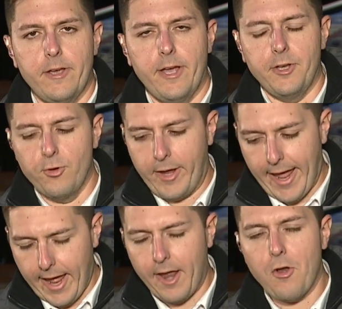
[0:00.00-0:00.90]
And you
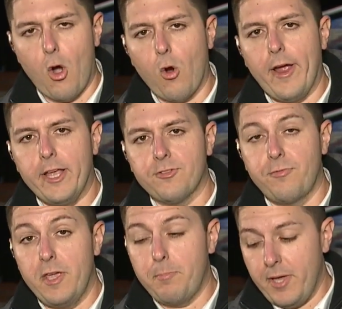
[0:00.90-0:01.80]
can
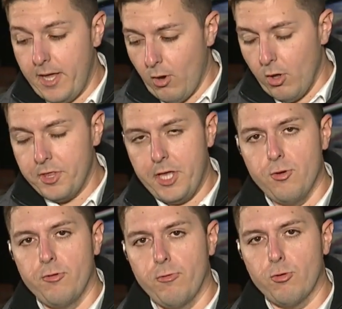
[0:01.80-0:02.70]
RSVP on the
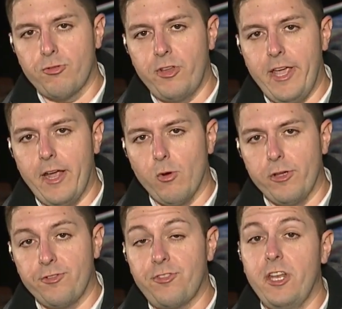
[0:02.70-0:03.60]
University
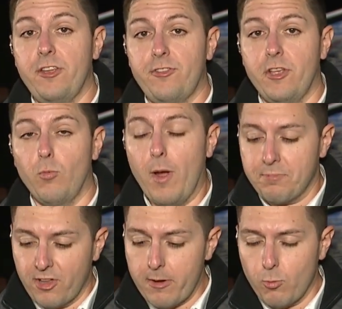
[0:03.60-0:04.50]
Area CDC
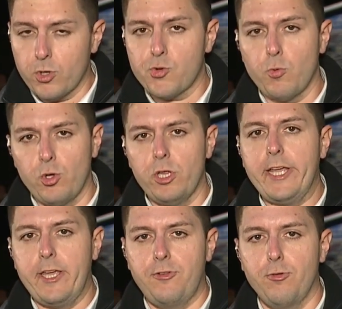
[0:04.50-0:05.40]
website, which we'll
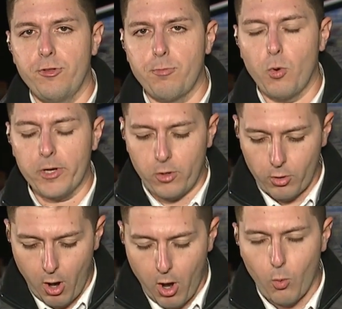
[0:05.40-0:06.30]
link you to this morning
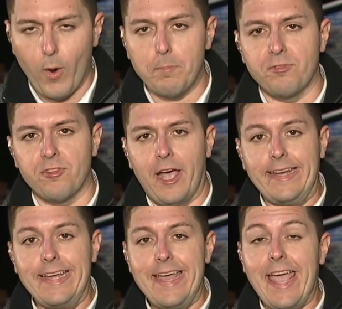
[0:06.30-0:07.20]
on our
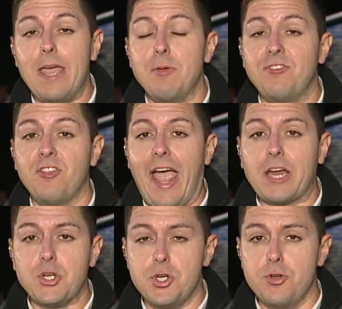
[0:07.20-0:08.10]
website,
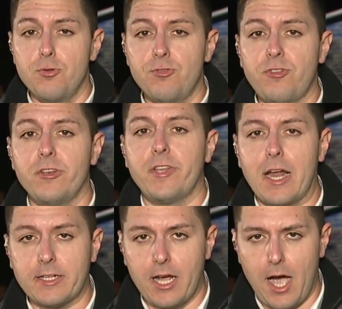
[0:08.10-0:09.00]

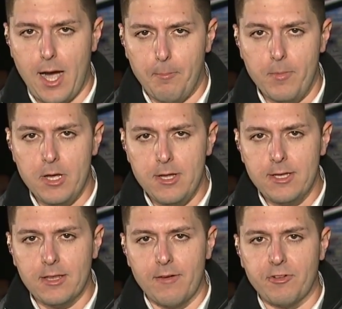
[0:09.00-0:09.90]
abcactionnews.com.
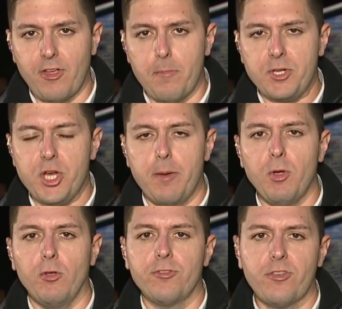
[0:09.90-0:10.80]
Live in Tampa, Chad
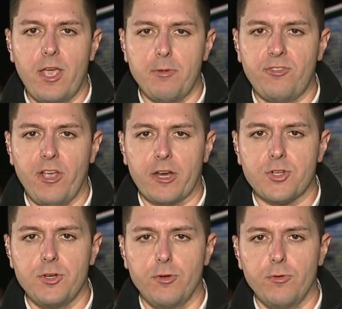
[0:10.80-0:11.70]
Mills, ABC Action